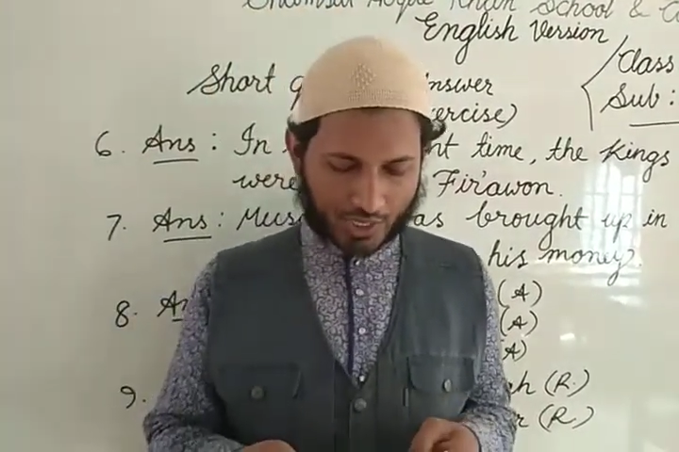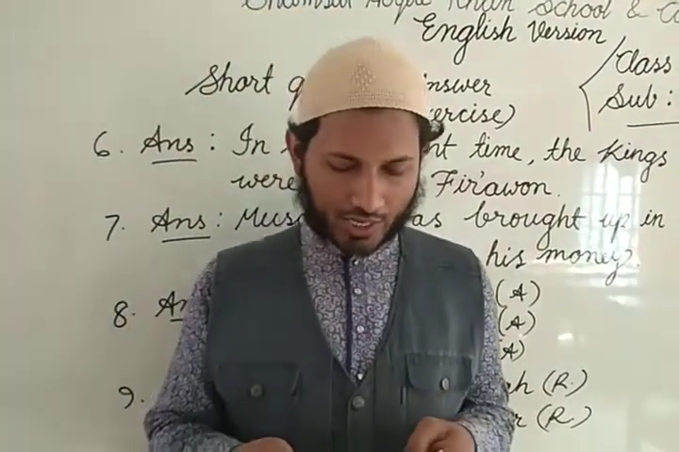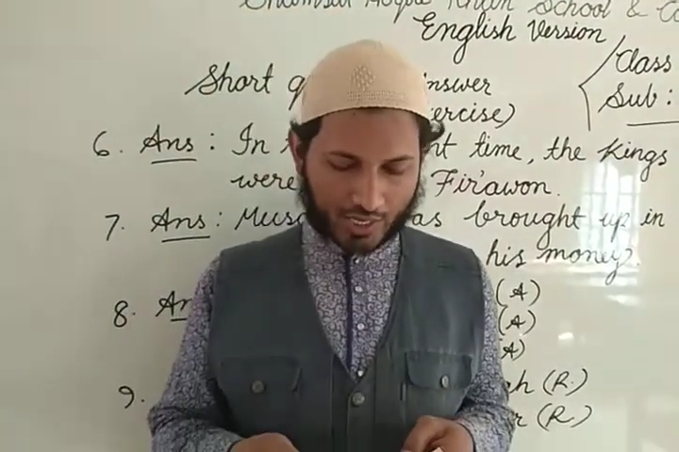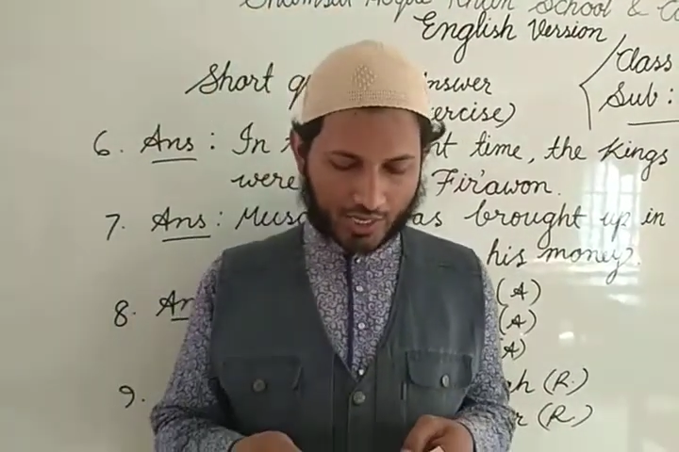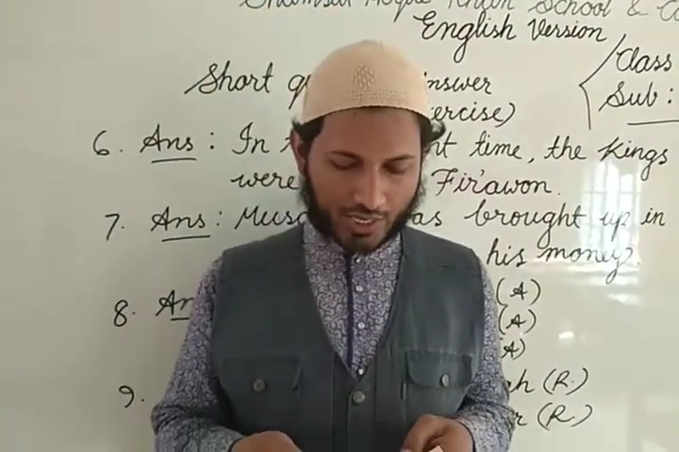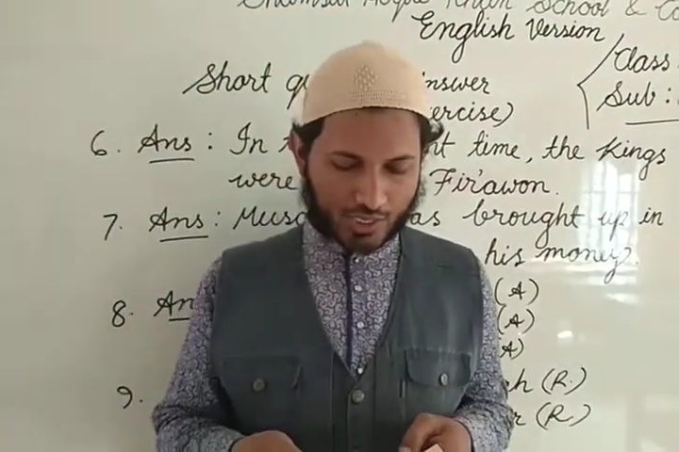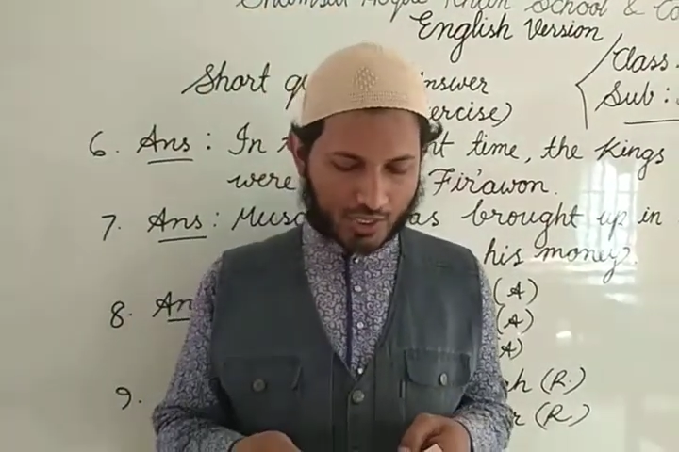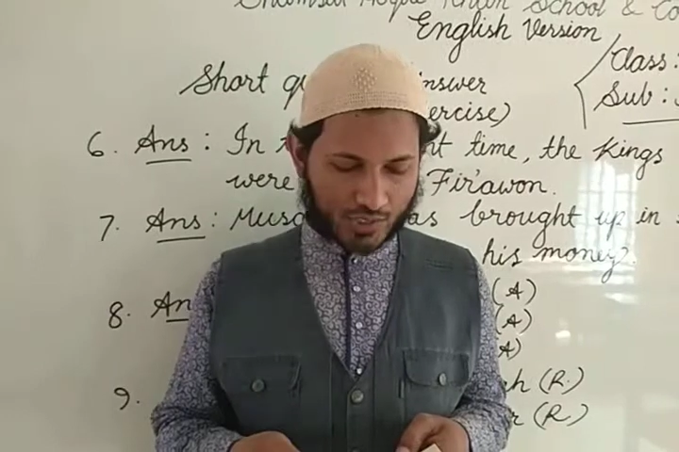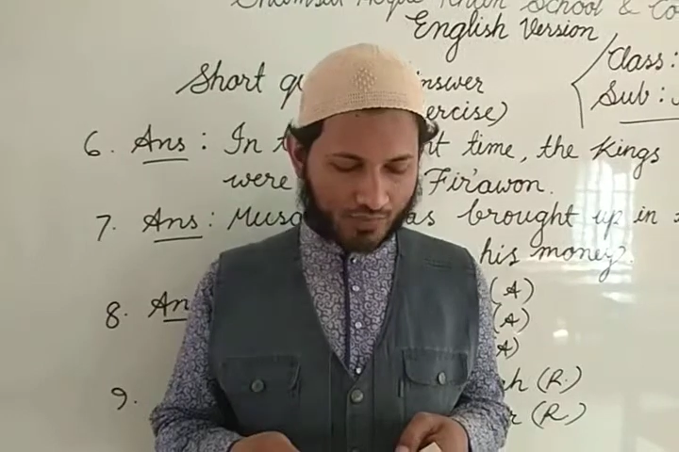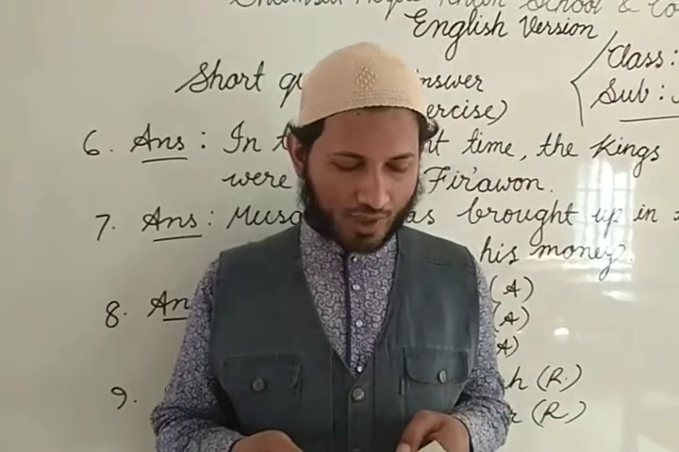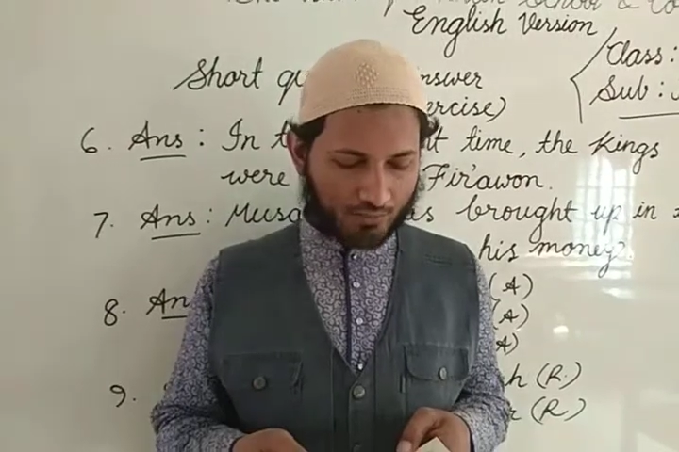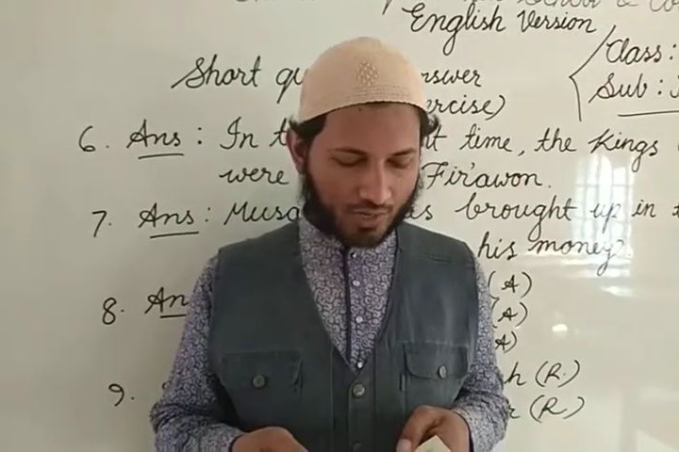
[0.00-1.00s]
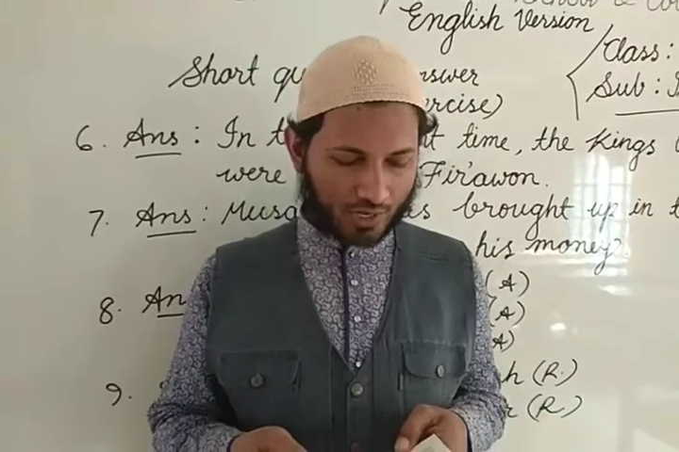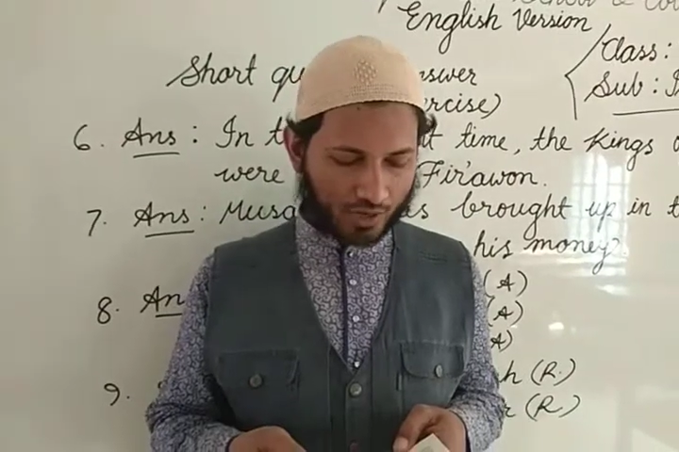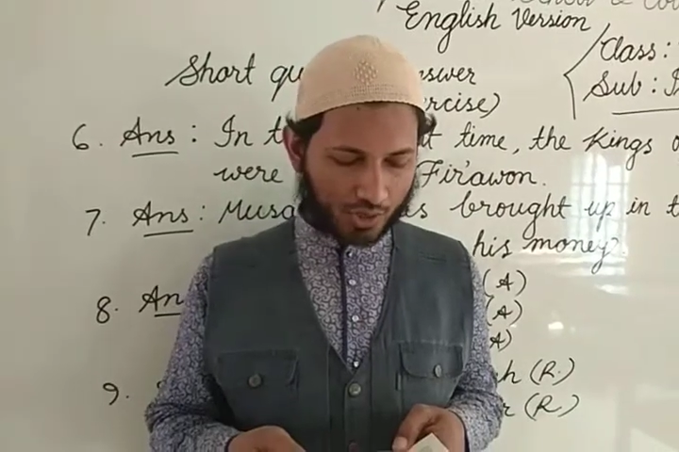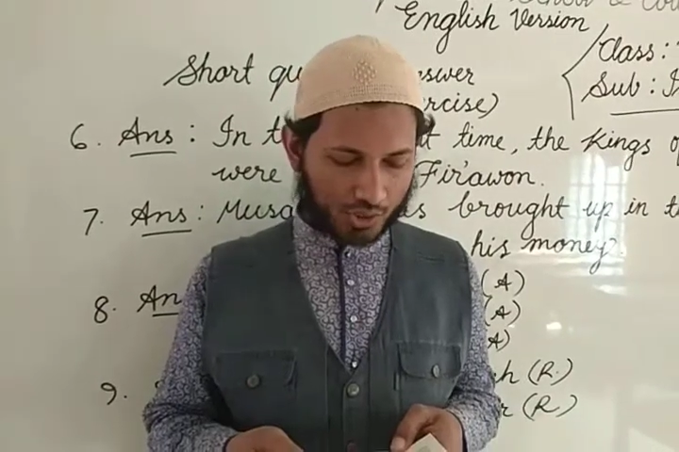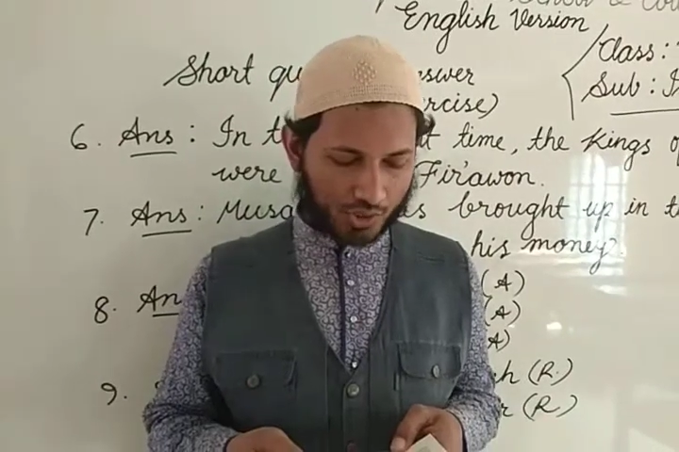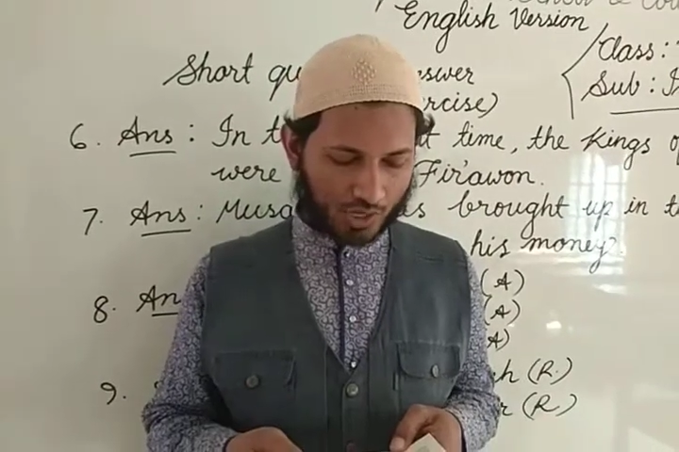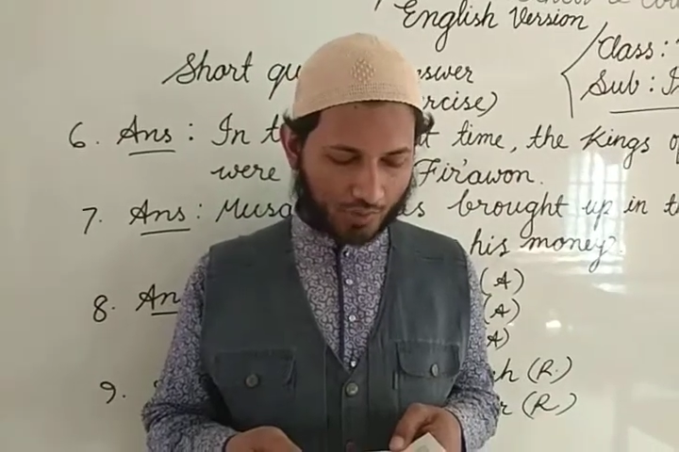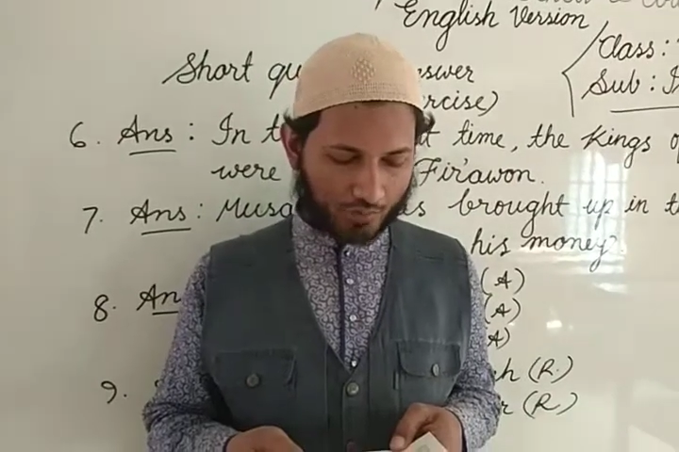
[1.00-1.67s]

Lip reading: In his family, Hazrat